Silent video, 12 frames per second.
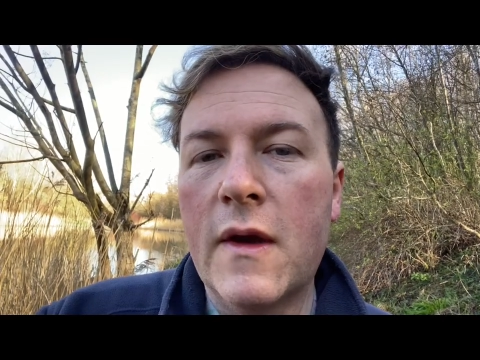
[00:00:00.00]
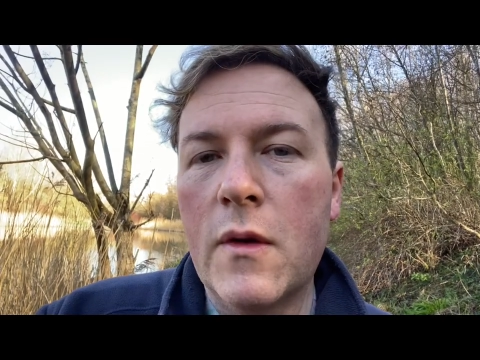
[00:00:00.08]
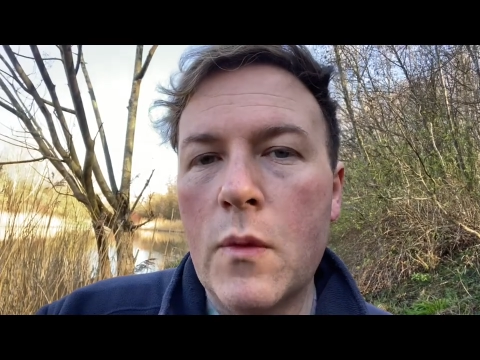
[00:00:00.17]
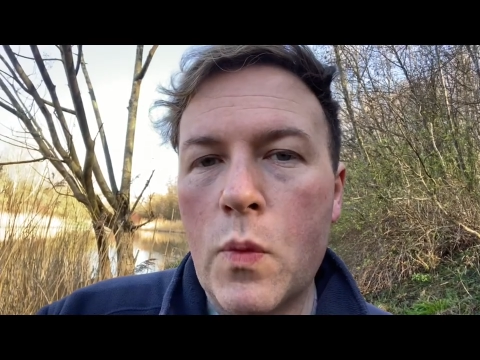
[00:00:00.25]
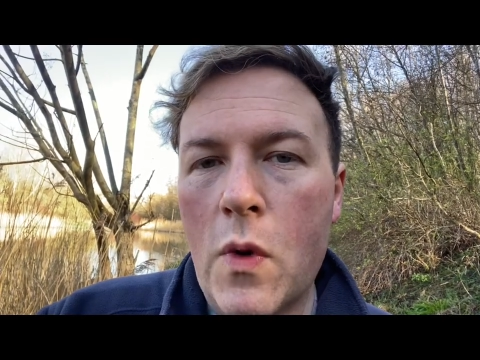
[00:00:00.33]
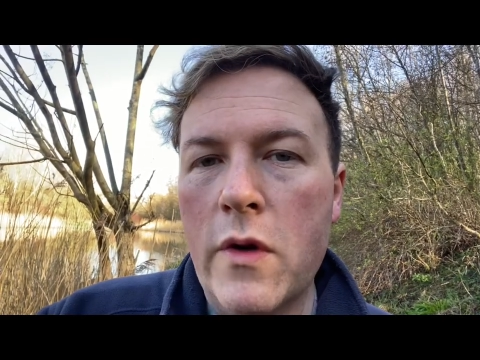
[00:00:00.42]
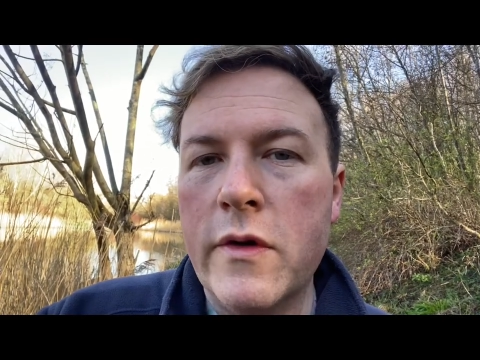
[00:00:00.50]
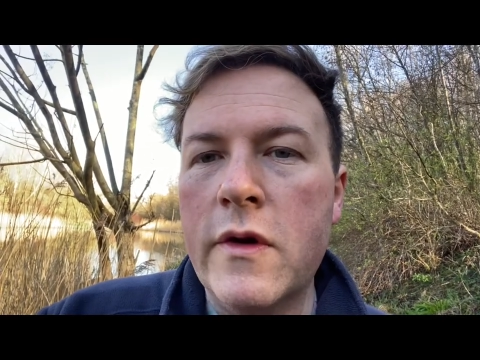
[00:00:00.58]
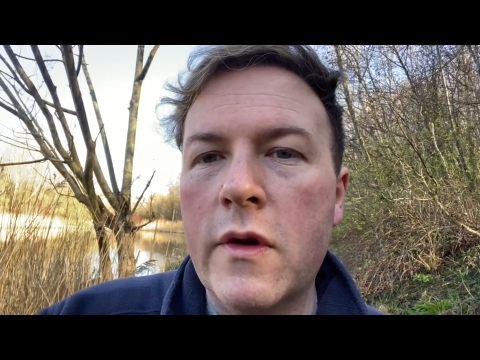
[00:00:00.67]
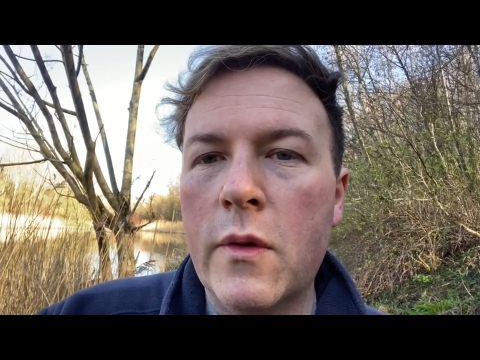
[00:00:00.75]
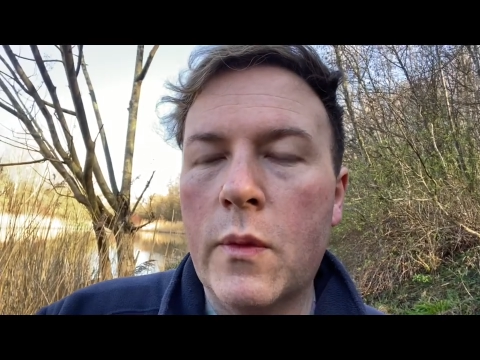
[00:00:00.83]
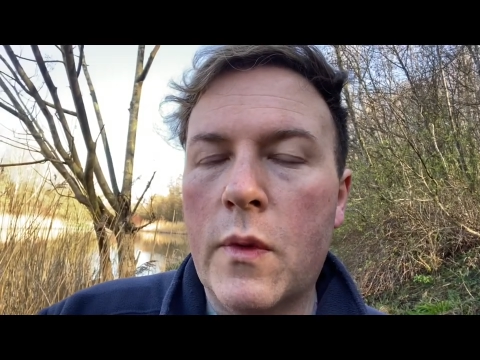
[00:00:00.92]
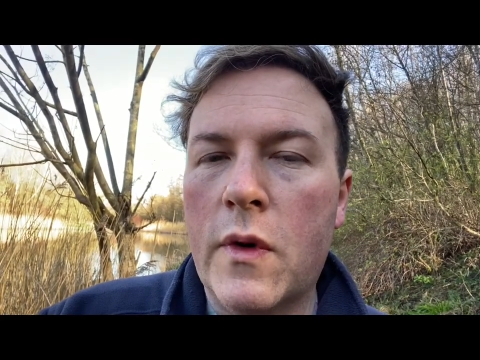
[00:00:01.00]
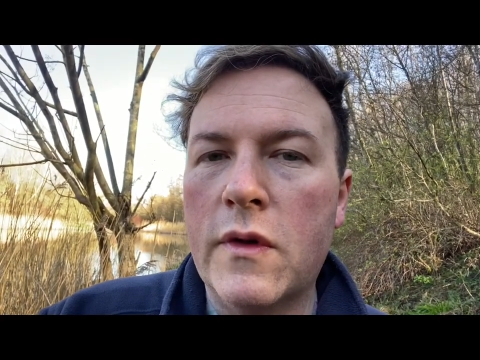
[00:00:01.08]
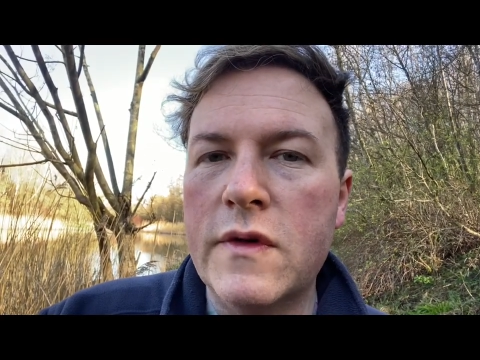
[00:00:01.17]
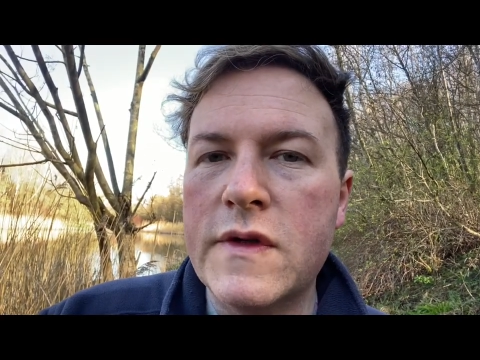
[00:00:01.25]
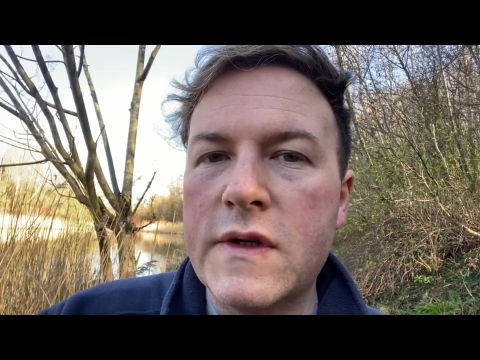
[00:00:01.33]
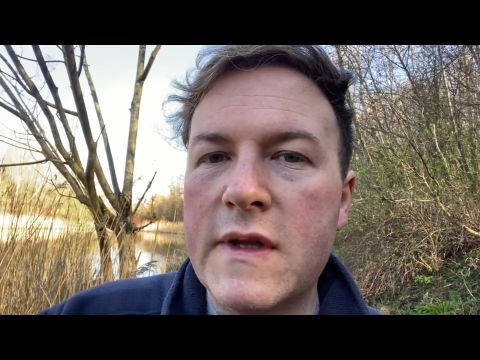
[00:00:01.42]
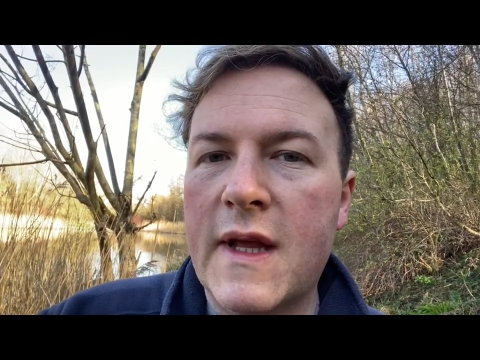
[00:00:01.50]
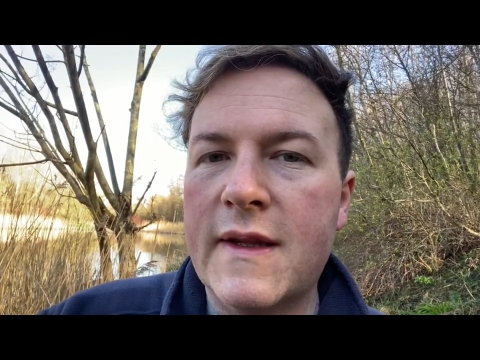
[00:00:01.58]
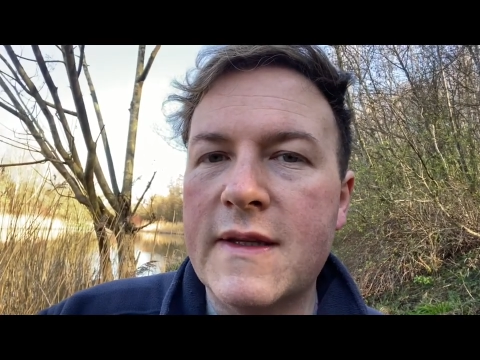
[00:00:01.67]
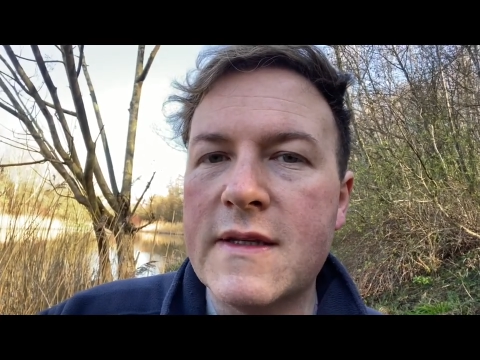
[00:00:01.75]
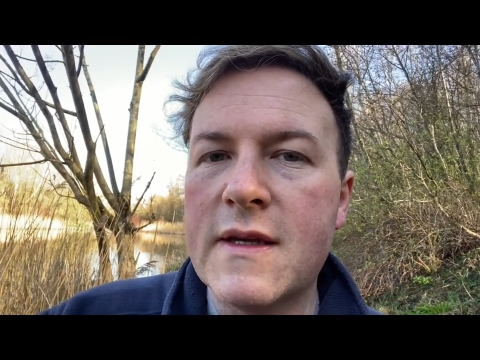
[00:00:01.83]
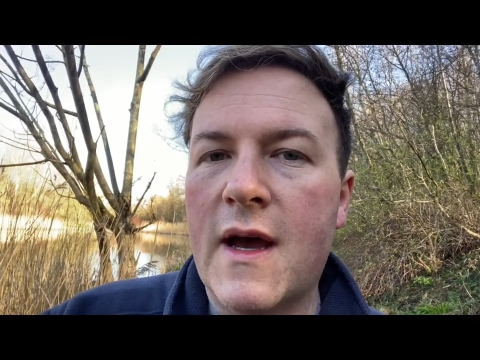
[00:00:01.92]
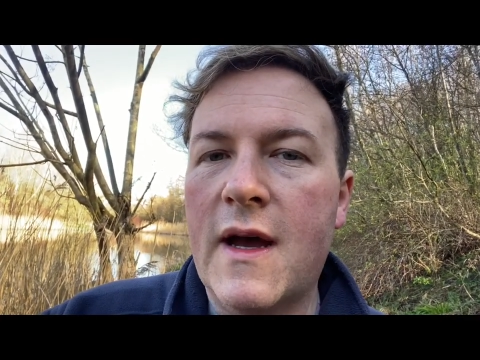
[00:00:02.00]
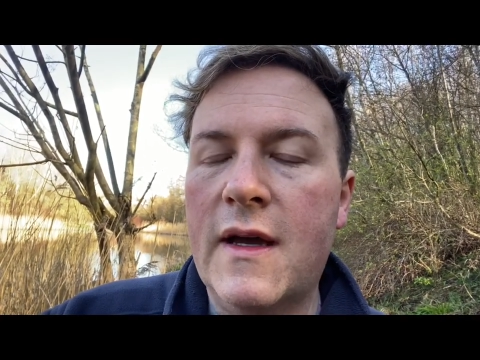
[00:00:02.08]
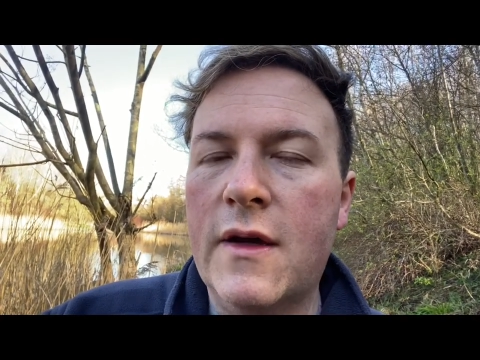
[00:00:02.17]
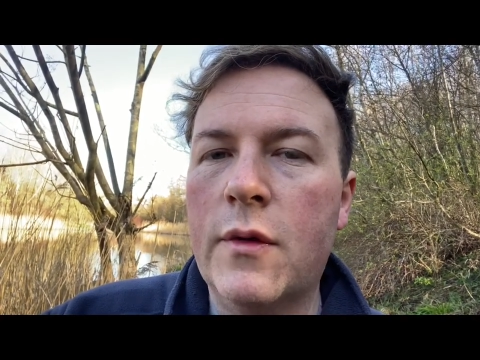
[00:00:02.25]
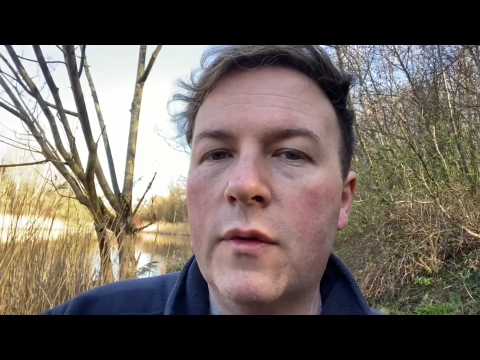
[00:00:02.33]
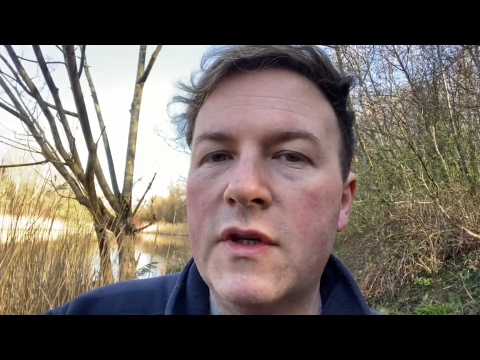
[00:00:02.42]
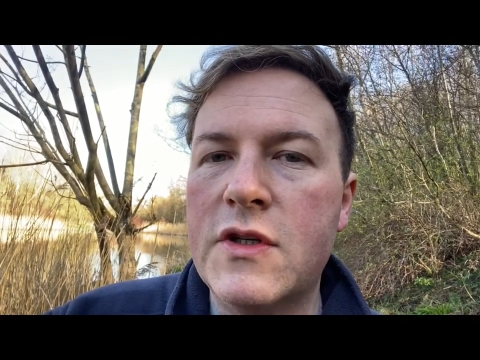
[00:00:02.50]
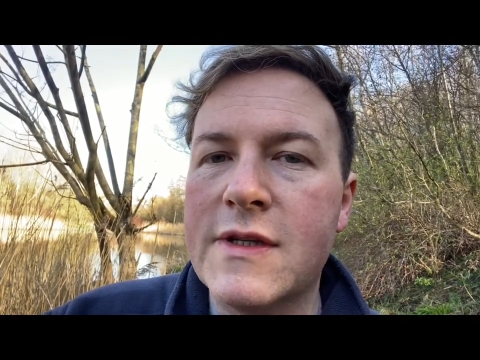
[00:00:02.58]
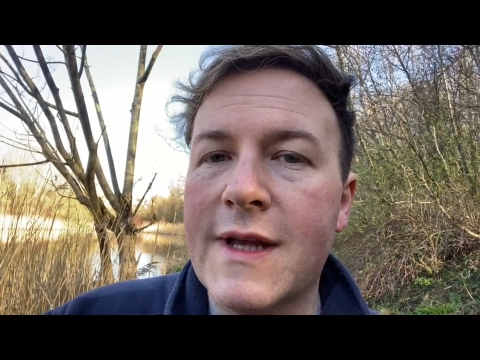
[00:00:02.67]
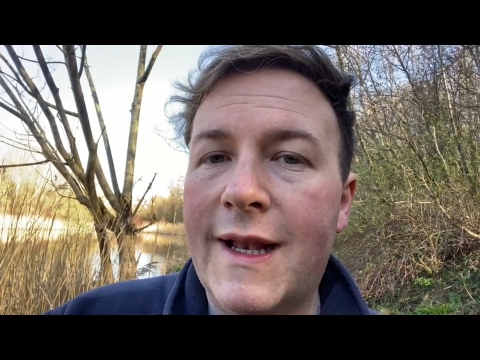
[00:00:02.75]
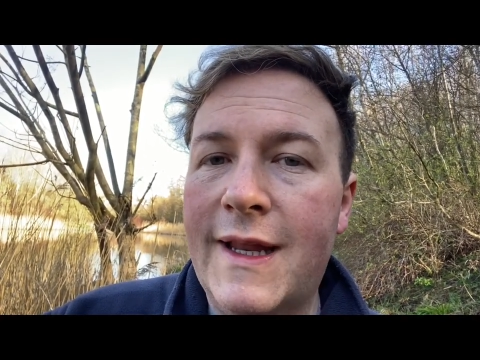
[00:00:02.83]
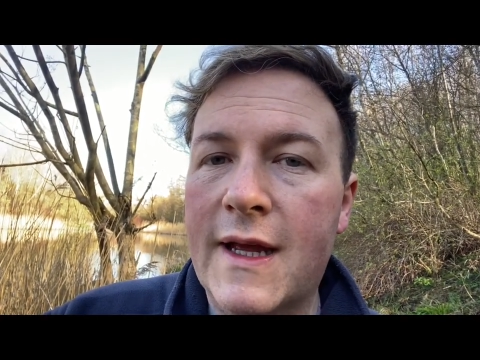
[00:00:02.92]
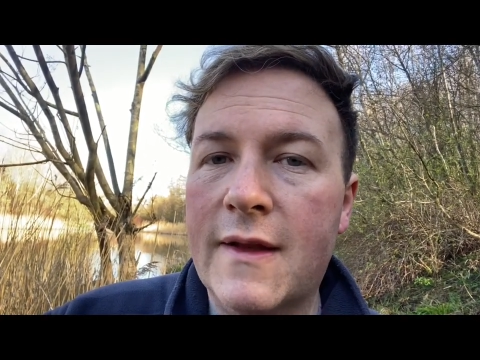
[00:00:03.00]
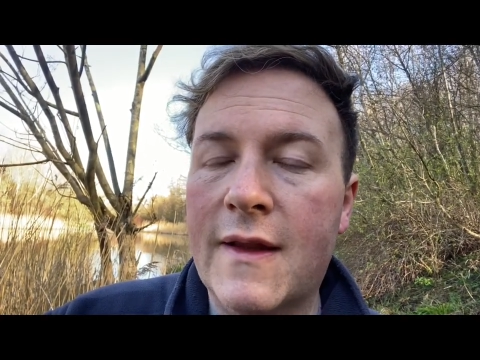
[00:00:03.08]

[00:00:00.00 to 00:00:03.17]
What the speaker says: One was that the sky had only just cleared and